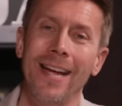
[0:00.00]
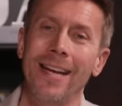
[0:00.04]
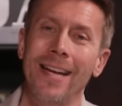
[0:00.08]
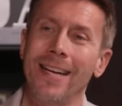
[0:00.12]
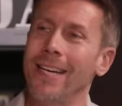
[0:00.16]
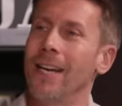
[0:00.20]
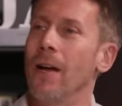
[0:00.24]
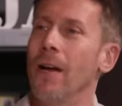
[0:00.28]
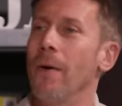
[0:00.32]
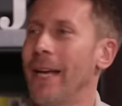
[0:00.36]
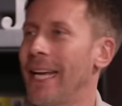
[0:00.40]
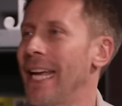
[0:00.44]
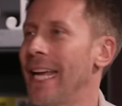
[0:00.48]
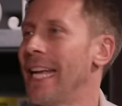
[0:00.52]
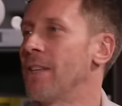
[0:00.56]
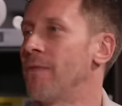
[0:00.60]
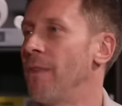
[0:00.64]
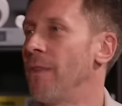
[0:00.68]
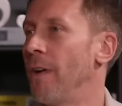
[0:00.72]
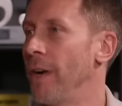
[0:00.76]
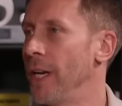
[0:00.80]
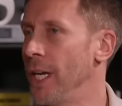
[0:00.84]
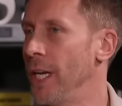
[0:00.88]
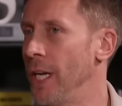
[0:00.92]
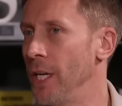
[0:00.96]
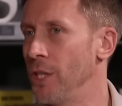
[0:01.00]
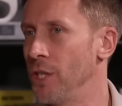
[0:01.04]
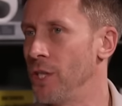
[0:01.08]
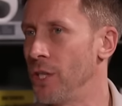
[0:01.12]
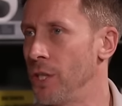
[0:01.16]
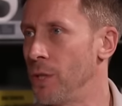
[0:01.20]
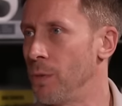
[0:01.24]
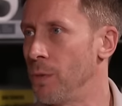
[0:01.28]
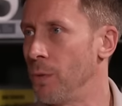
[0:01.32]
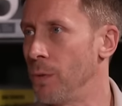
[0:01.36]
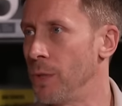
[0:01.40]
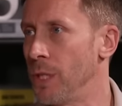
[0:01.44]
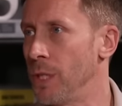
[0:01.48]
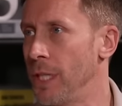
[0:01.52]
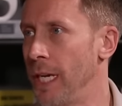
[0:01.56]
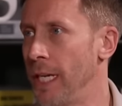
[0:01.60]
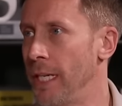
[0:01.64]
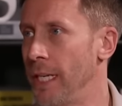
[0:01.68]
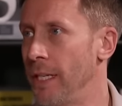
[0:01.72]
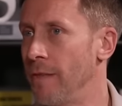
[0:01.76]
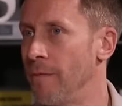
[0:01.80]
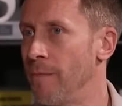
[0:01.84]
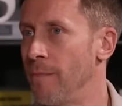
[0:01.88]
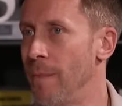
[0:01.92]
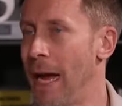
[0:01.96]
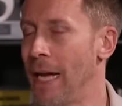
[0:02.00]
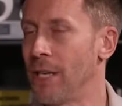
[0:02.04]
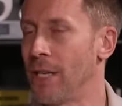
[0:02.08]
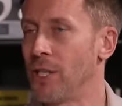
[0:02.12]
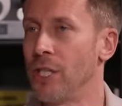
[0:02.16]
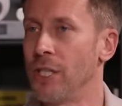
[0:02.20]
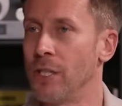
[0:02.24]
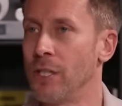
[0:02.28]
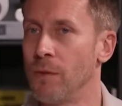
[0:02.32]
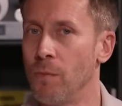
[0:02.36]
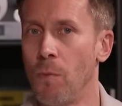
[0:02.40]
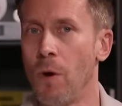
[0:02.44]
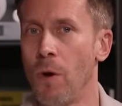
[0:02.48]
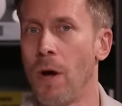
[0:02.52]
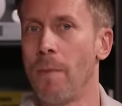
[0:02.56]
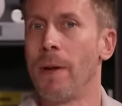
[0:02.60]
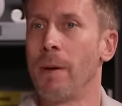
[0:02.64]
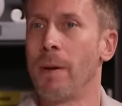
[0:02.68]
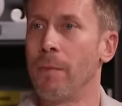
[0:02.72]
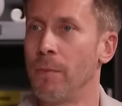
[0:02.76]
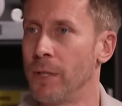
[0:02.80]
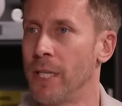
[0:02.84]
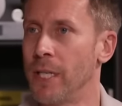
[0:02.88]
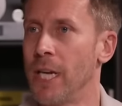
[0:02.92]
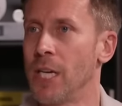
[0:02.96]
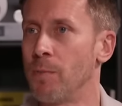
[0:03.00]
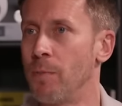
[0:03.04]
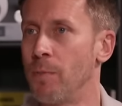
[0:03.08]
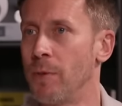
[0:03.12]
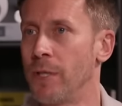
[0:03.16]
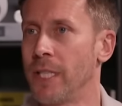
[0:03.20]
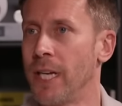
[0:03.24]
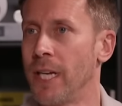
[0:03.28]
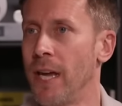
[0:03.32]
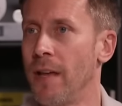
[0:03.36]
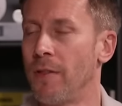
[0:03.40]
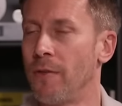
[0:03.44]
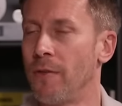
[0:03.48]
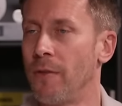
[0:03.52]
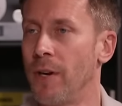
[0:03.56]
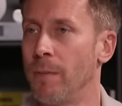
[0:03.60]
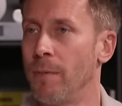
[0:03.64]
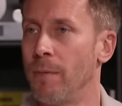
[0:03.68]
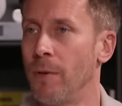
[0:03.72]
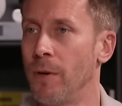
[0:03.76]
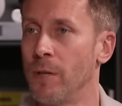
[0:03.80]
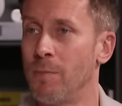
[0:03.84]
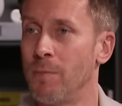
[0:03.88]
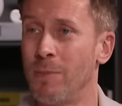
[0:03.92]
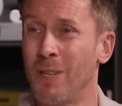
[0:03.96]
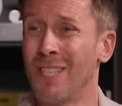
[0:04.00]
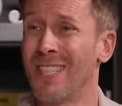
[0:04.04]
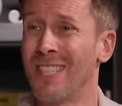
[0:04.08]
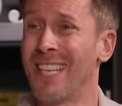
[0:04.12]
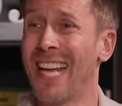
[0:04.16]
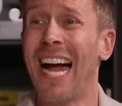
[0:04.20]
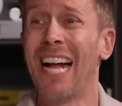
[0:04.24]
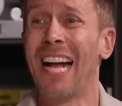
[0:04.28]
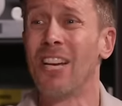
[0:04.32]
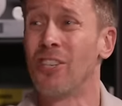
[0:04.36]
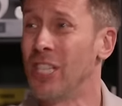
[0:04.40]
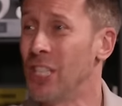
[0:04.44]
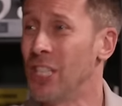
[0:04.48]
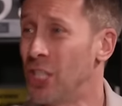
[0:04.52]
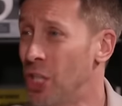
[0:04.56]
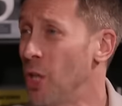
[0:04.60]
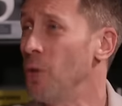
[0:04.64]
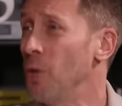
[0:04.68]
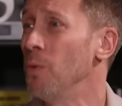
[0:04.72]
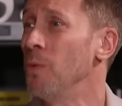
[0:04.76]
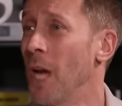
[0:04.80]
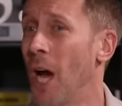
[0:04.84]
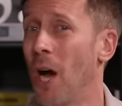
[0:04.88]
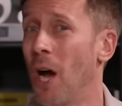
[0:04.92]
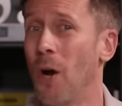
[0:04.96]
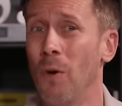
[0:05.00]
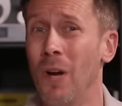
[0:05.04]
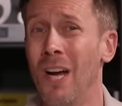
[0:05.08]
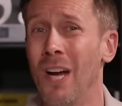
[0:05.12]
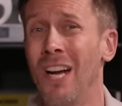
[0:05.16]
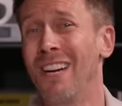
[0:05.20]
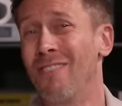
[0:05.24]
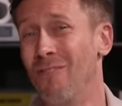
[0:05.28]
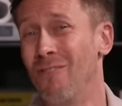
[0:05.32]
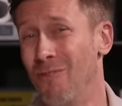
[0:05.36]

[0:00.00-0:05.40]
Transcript: you know, it gets very urgent towards the end of matches and why people are desperate to get three points, because they actually do know, yeah.